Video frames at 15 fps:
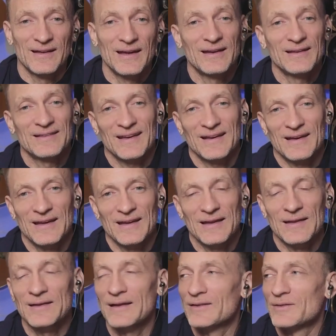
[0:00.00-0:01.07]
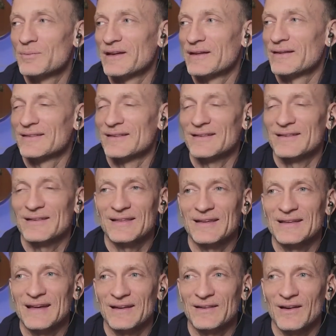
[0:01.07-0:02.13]
And it's like it is because it's like
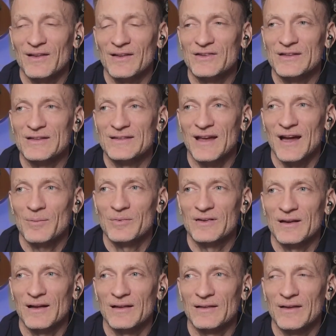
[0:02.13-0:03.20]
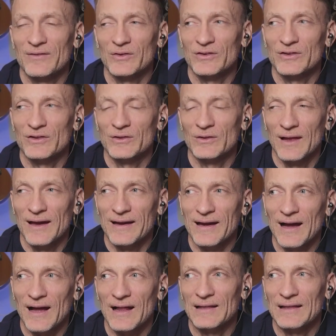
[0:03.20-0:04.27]
the technology is up to a level to like
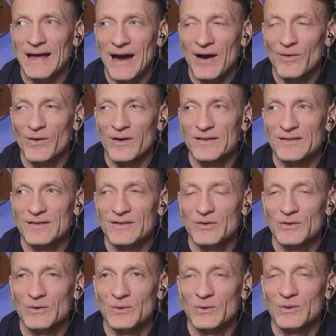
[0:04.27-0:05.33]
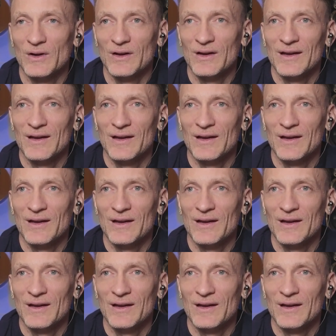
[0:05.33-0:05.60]
allow us to,